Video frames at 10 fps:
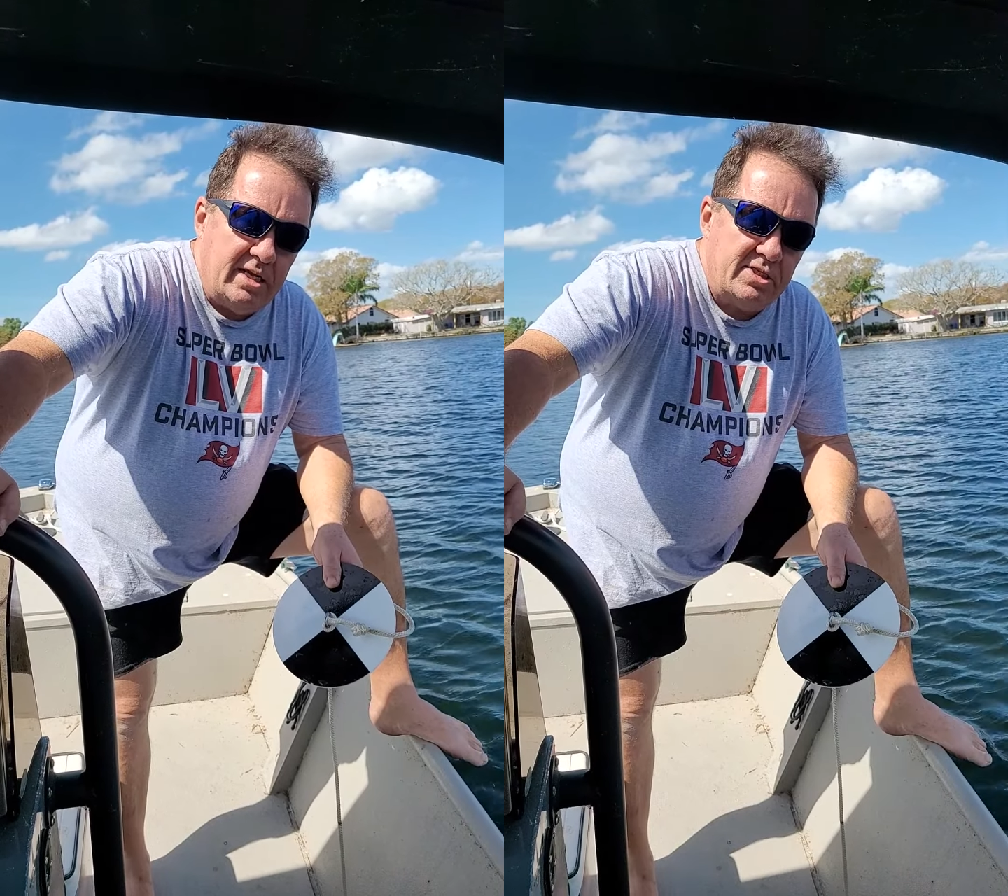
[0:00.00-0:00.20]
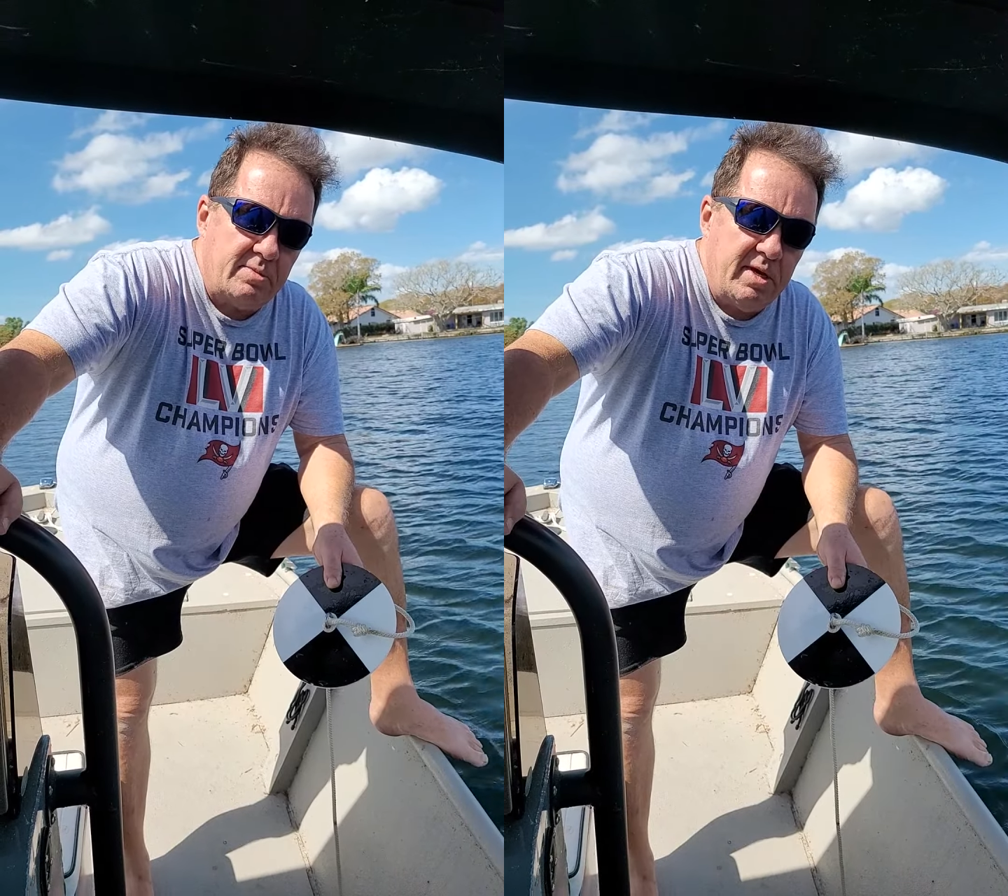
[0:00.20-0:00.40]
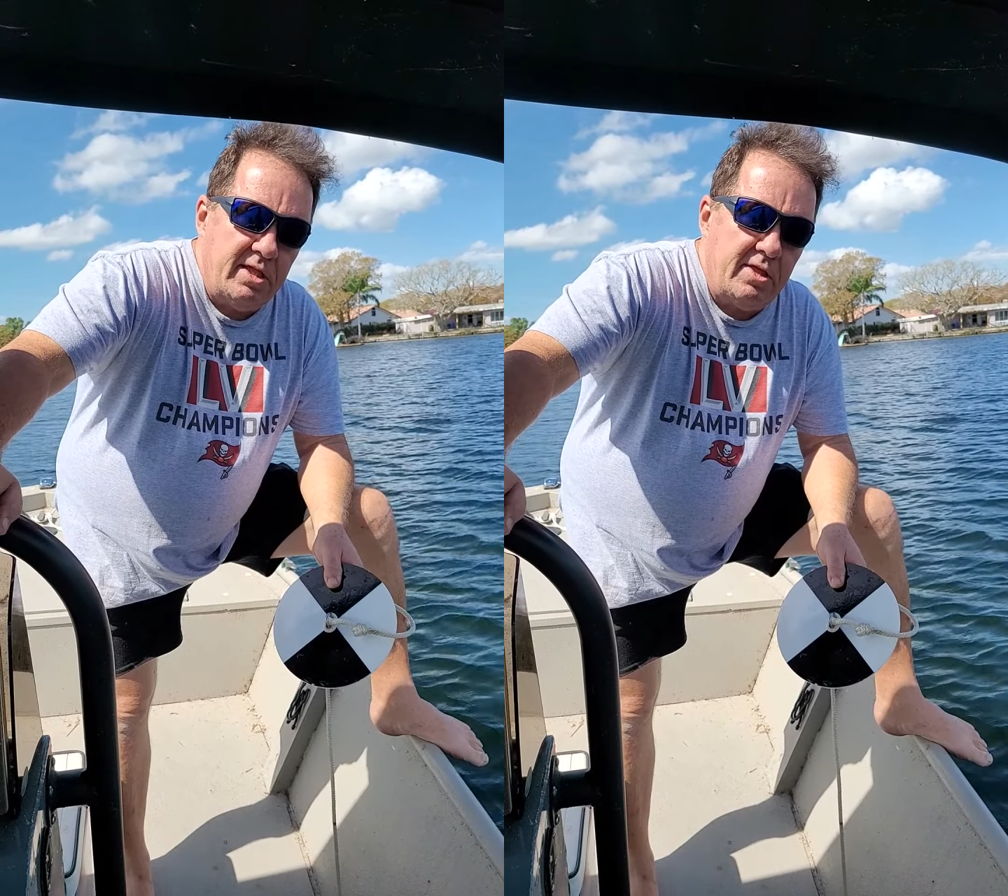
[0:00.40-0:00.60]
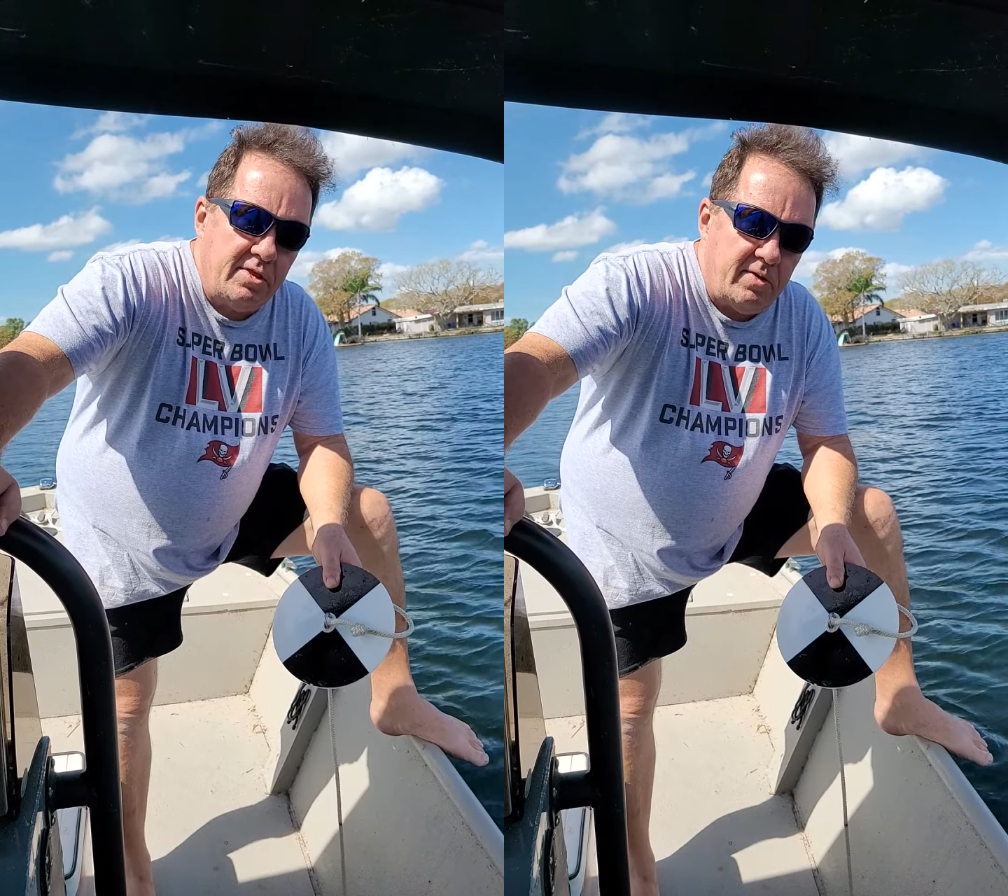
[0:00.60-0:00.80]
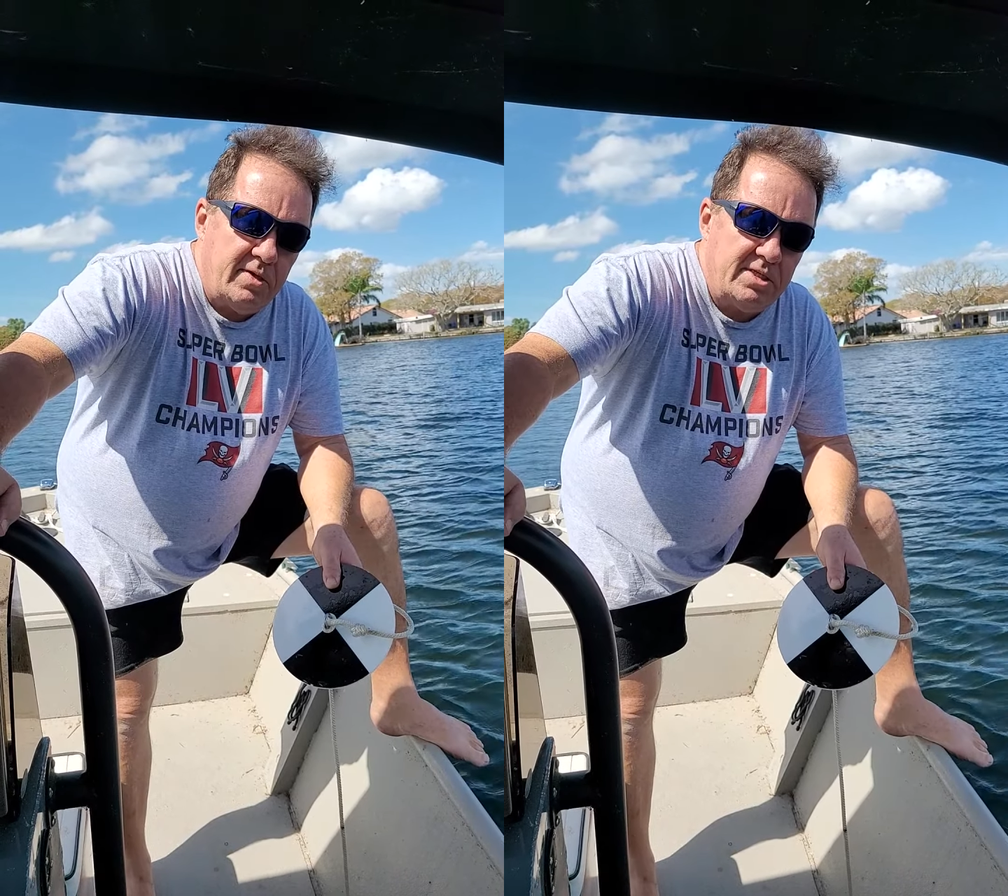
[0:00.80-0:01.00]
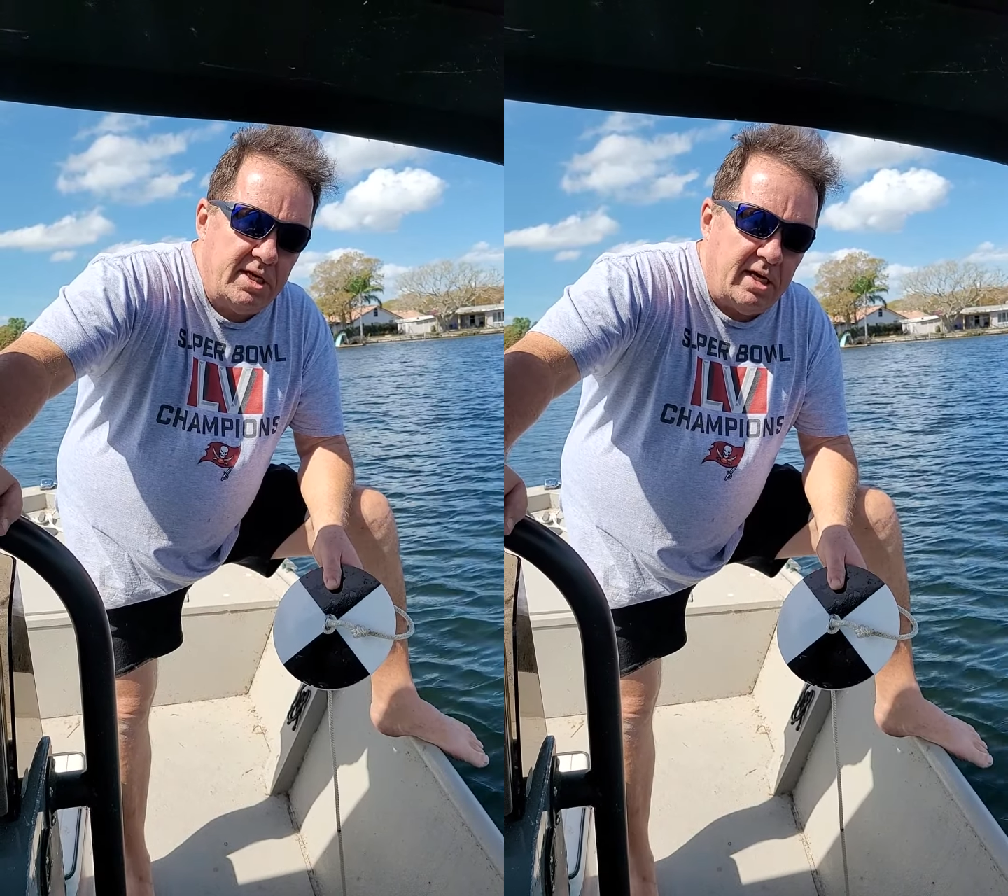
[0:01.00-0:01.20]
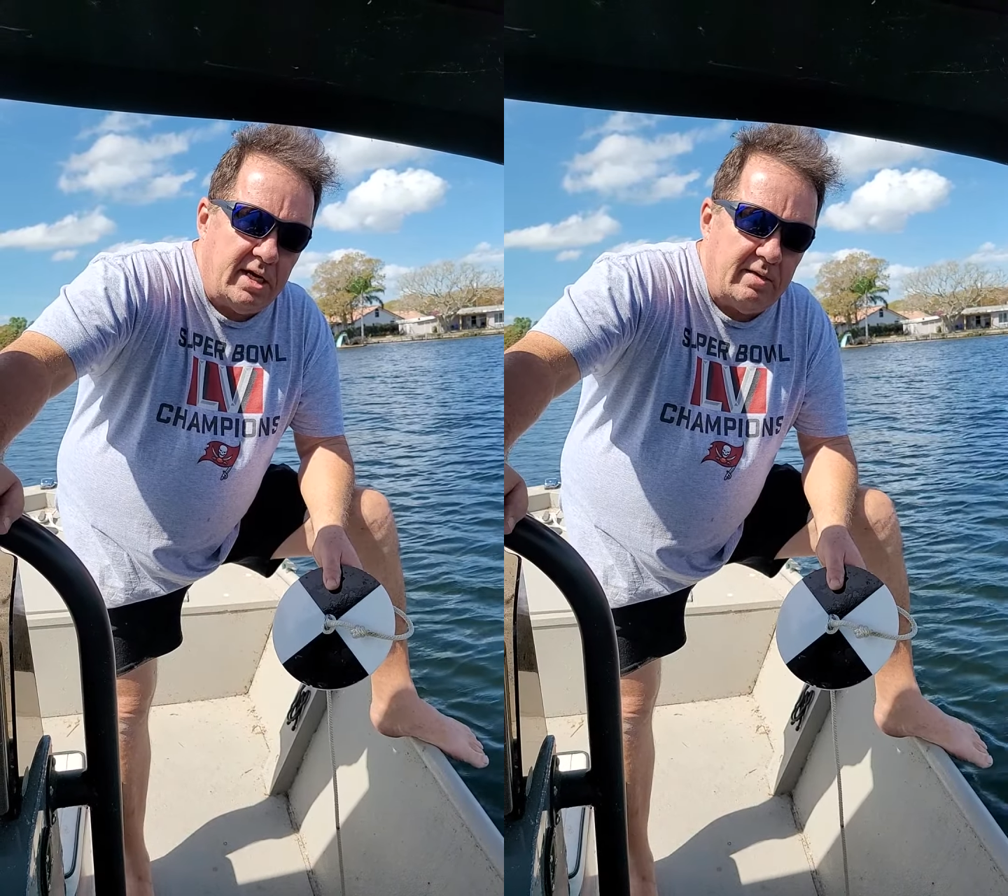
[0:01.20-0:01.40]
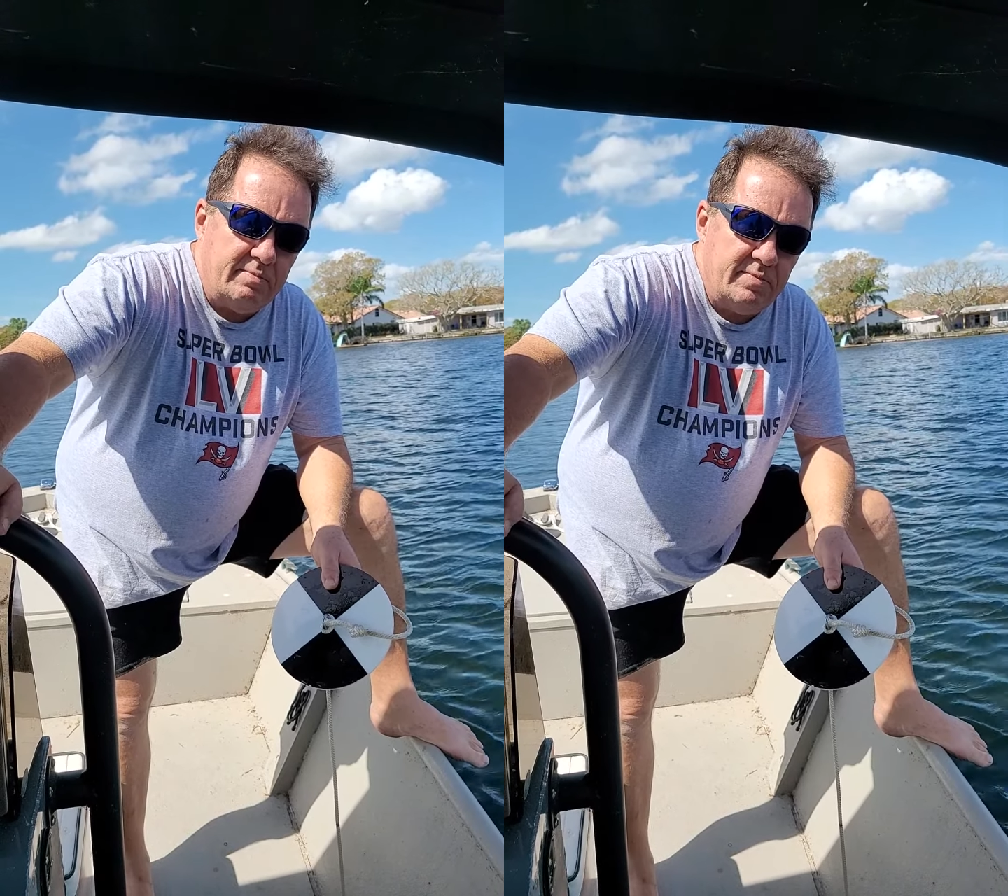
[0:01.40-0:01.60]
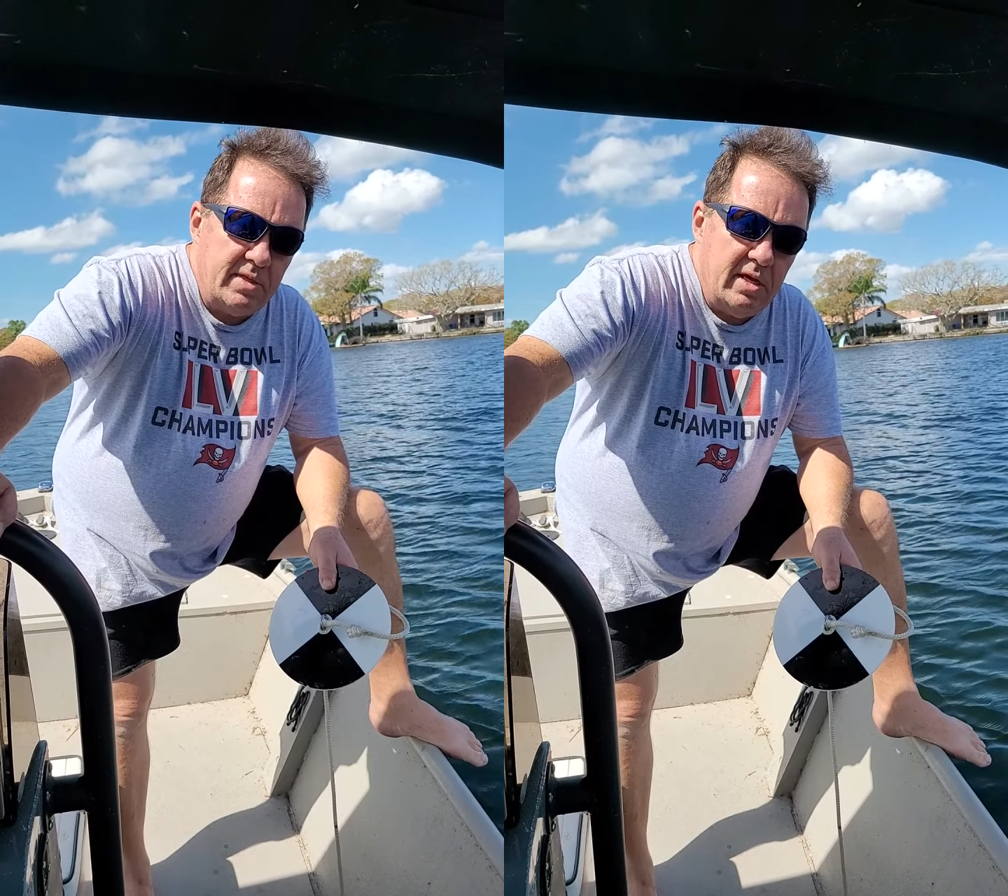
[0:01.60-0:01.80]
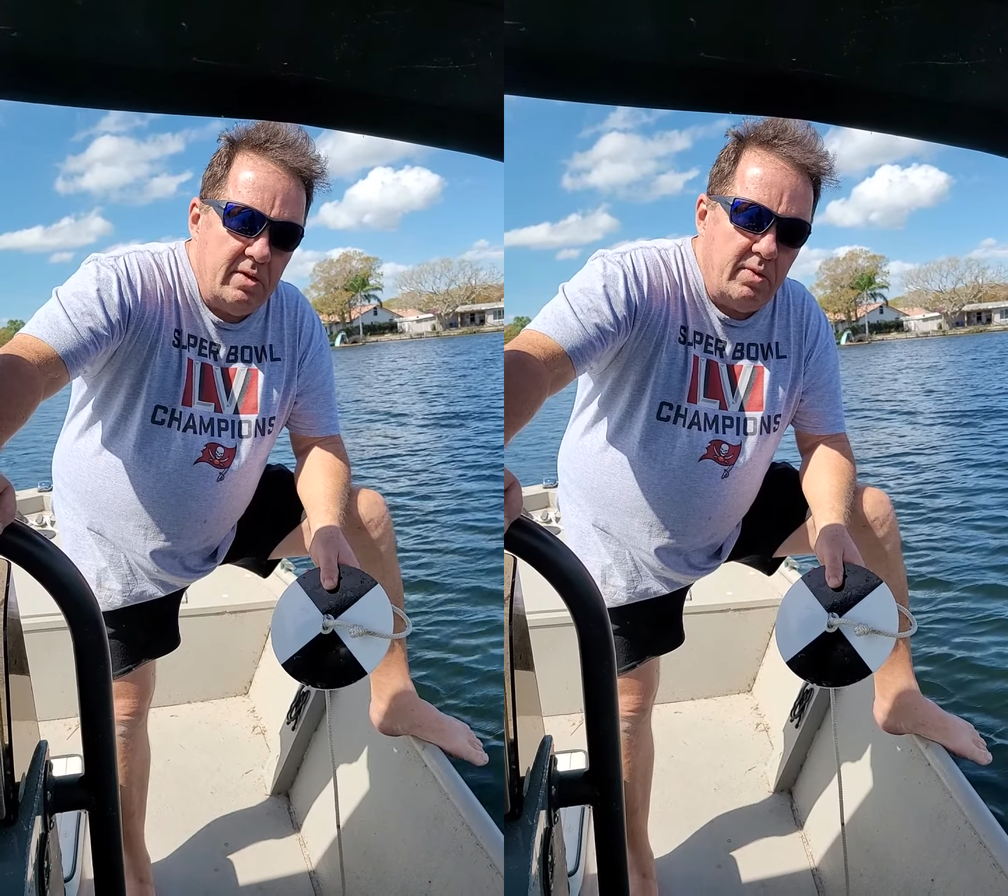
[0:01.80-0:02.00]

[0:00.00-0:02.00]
This will be the third time